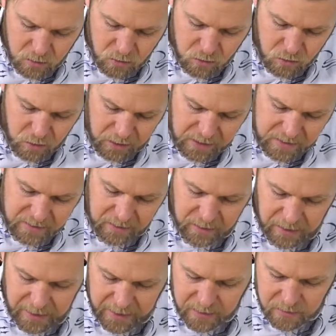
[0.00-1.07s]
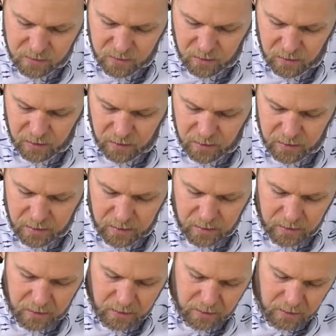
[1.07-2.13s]
trace a line. So I
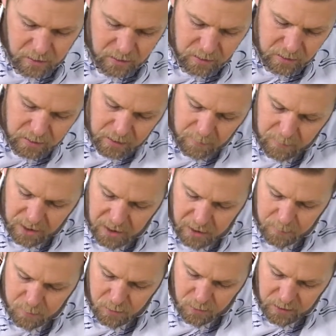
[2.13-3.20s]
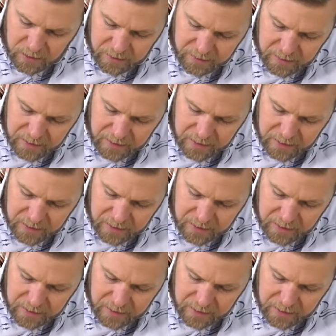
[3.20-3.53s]
come up around the